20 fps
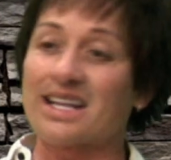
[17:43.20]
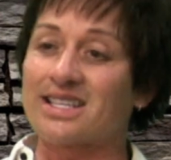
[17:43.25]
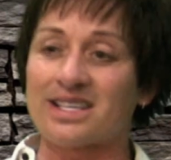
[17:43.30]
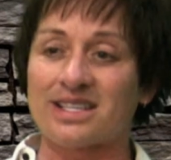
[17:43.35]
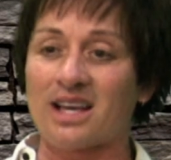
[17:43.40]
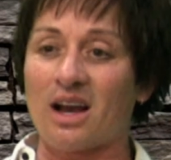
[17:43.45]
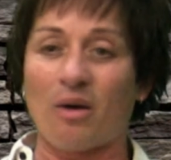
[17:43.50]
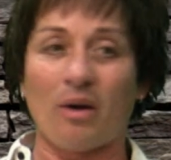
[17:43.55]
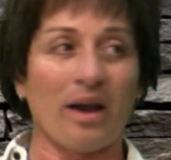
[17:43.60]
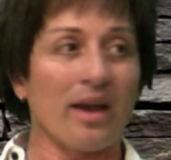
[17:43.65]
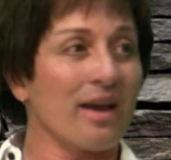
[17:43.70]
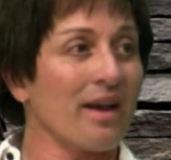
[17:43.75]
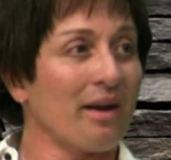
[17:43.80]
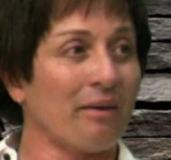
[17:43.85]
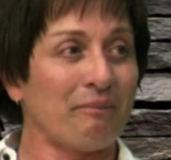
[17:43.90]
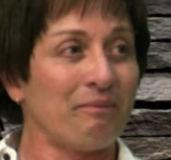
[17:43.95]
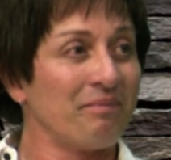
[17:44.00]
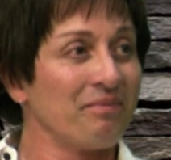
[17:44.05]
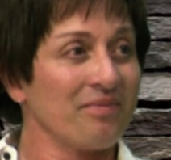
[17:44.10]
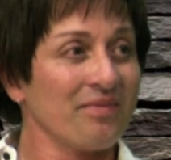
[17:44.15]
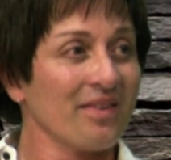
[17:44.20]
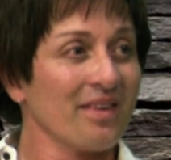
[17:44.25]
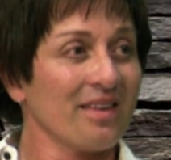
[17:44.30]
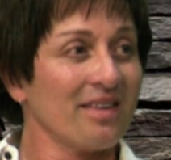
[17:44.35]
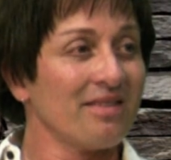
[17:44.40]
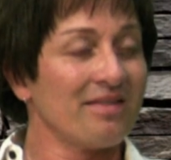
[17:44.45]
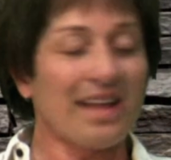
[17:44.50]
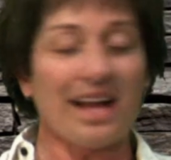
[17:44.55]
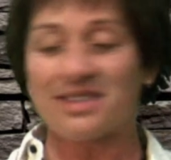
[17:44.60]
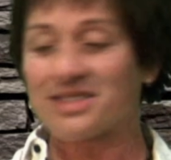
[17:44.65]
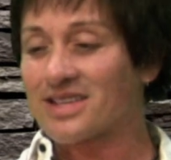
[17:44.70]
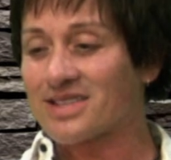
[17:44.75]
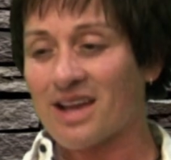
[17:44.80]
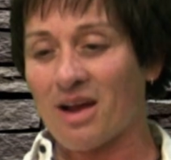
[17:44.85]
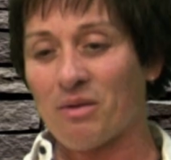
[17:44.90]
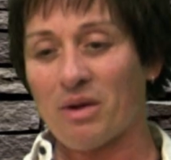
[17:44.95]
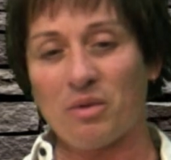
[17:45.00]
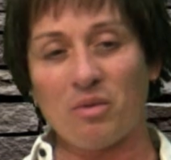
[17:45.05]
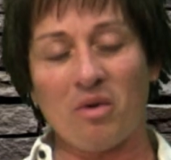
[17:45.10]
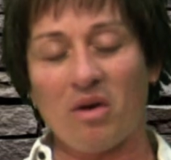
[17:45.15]
That's just how I am. That's just
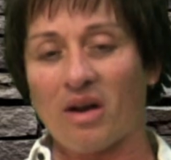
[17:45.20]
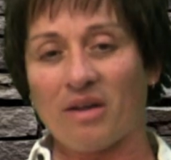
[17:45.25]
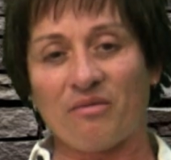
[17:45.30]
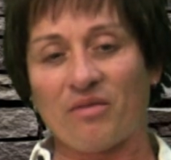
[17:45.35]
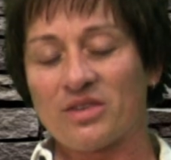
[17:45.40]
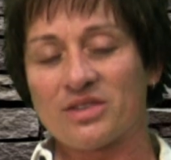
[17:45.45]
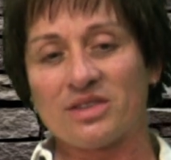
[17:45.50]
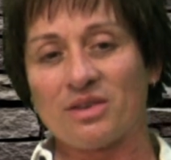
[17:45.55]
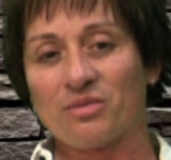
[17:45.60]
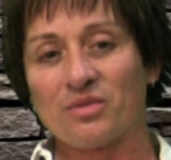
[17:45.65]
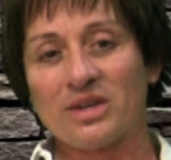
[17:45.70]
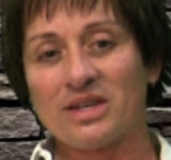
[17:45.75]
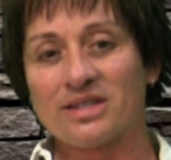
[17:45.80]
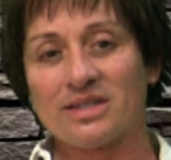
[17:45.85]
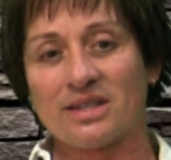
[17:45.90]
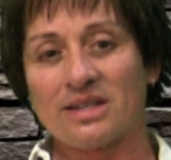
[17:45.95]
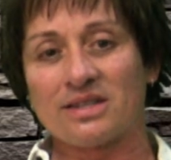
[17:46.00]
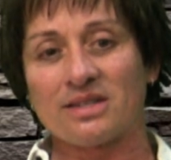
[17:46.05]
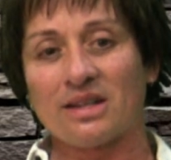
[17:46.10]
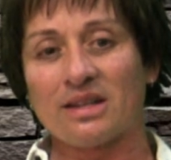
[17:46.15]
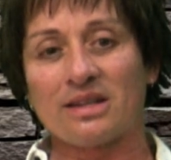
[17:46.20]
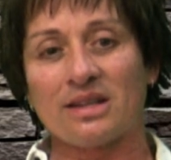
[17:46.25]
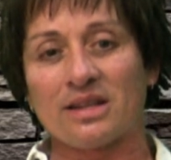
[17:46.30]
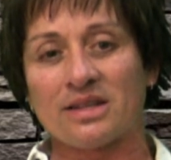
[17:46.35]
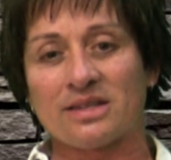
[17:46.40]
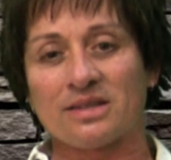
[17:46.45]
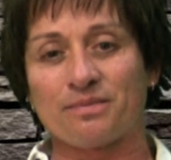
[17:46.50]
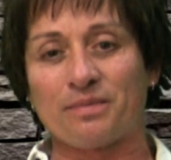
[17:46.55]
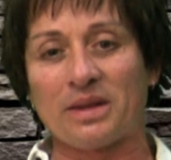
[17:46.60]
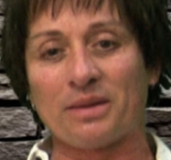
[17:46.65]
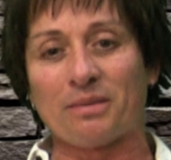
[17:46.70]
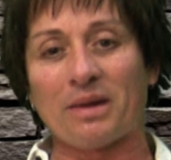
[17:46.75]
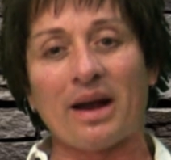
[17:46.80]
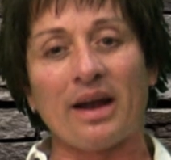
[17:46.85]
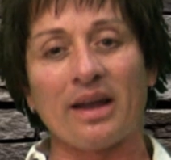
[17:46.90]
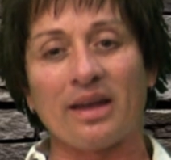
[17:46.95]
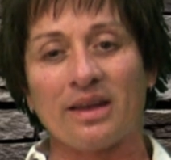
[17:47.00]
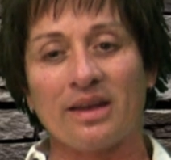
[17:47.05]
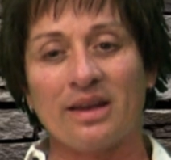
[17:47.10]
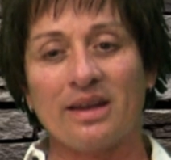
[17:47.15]
how I work. For some reason, it's been
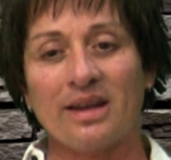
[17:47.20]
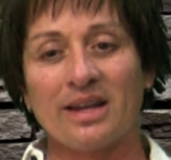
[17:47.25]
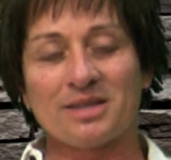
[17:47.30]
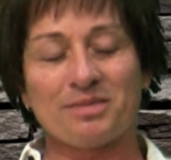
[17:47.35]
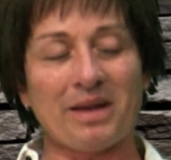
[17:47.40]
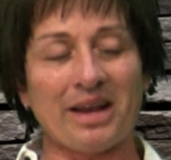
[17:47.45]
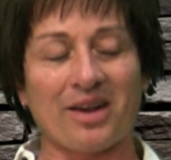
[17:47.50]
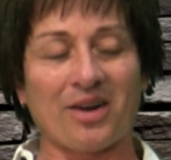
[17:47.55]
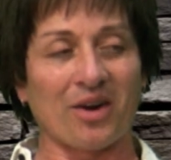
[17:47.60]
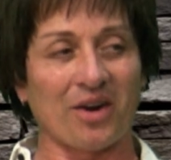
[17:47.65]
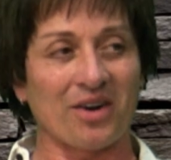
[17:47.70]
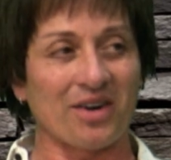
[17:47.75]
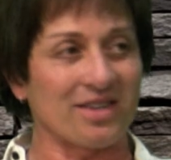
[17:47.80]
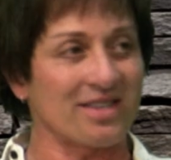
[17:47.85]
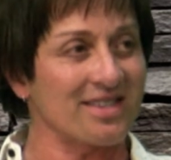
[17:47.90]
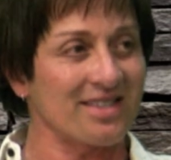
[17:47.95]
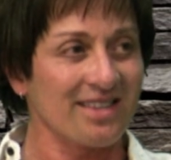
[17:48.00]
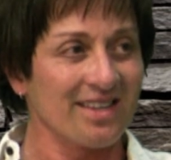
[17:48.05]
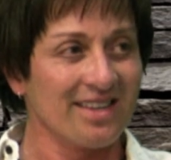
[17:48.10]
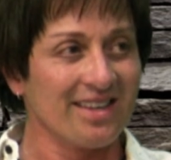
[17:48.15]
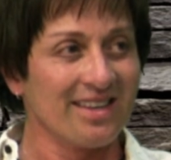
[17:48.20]
my curse.